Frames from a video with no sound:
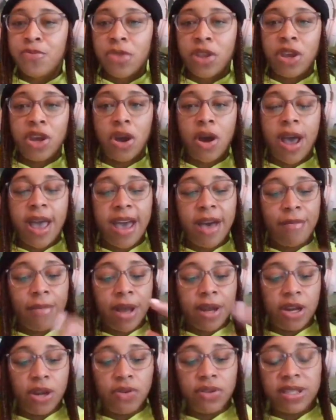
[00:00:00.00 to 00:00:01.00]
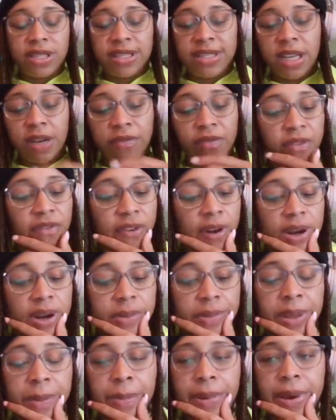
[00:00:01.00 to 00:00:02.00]
I have my notes and stuff in front of
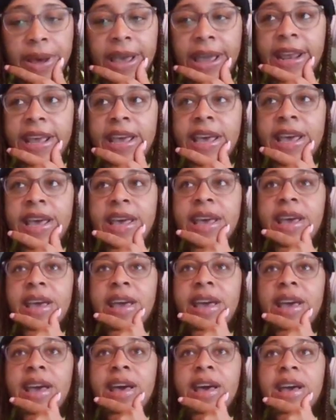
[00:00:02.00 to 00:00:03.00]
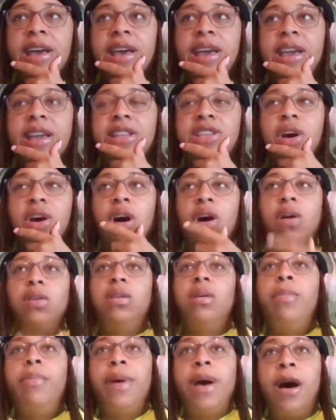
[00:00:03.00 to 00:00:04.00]
me, but it's all
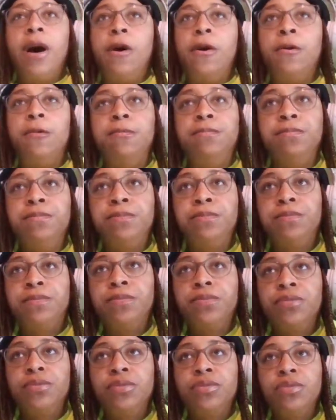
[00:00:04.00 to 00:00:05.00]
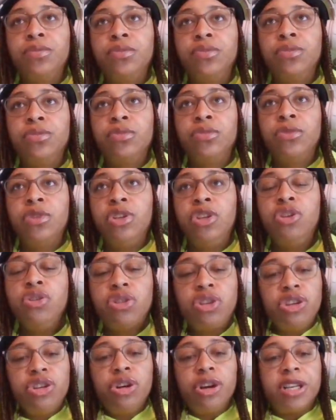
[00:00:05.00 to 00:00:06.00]
about
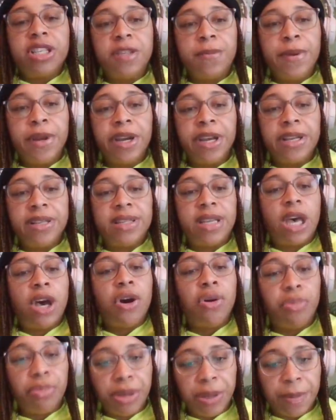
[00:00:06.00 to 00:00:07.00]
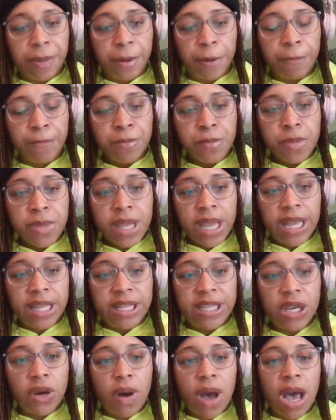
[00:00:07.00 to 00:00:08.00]
using your experience to help people. And
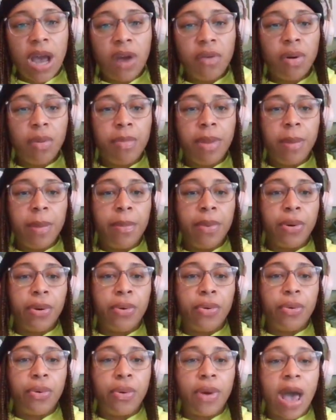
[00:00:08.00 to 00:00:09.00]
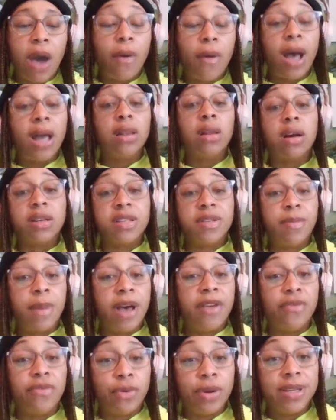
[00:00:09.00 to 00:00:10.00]
so I remember how I lost
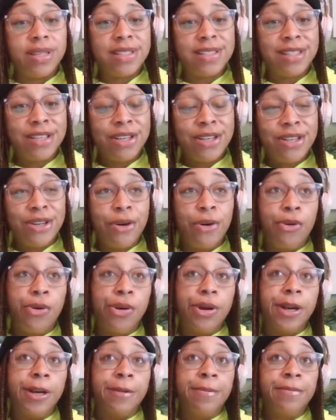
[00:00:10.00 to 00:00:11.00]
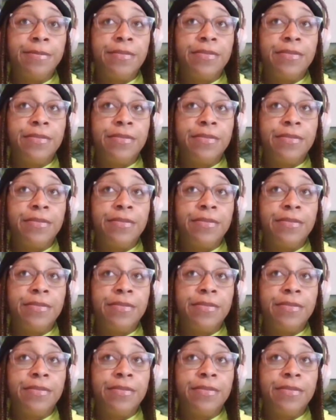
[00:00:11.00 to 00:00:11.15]
my voice, or